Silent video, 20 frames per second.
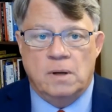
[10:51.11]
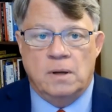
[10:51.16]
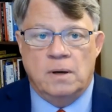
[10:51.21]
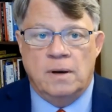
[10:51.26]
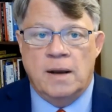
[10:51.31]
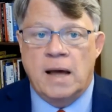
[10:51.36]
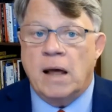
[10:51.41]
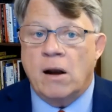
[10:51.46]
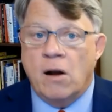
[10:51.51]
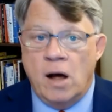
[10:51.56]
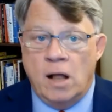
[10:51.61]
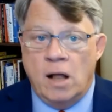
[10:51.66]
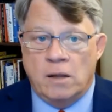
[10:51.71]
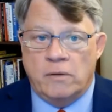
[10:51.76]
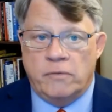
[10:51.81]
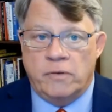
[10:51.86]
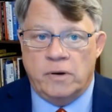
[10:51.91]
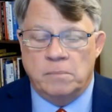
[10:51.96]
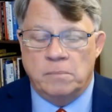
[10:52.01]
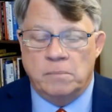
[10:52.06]
Not all
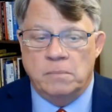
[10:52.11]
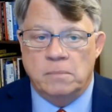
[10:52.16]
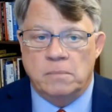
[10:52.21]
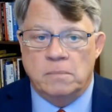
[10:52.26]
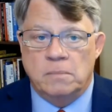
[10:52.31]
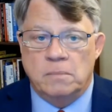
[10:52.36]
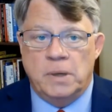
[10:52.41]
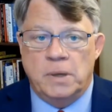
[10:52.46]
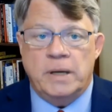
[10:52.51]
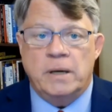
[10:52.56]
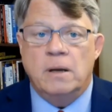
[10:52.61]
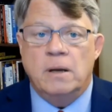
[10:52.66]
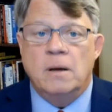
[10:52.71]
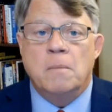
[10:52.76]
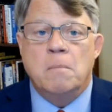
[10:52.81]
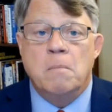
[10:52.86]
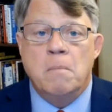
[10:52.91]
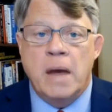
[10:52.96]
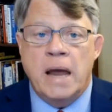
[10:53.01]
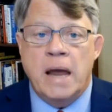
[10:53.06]
of them, but
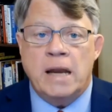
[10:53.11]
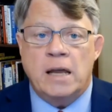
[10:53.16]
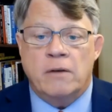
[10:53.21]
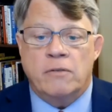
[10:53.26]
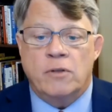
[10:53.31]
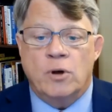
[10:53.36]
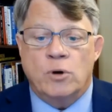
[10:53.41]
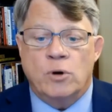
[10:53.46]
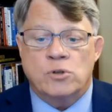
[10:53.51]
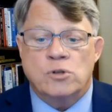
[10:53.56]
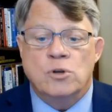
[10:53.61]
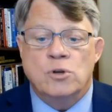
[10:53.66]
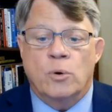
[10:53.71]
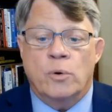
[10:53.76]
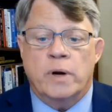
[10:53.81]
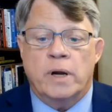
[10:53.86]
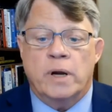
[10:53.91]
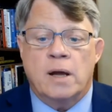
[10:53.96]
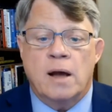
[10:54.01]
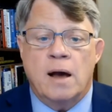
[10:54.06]
many of those
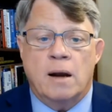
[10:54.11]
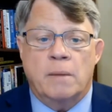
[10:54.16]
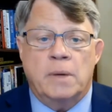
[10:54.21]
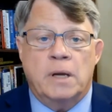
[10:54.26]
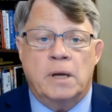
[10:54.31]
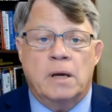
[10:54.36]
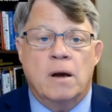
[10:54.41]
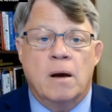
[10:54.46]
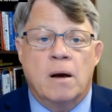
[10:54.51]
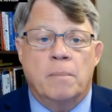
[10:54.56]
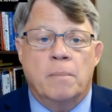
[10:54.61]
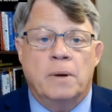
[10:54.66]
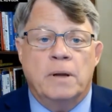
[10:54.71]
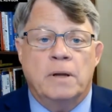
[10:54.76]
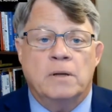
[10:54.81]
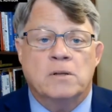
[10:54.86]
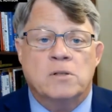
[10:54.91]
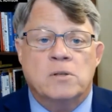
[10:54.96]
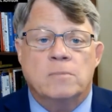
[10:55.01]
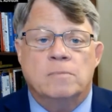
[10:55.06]
newer economy
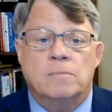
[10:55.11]
companies.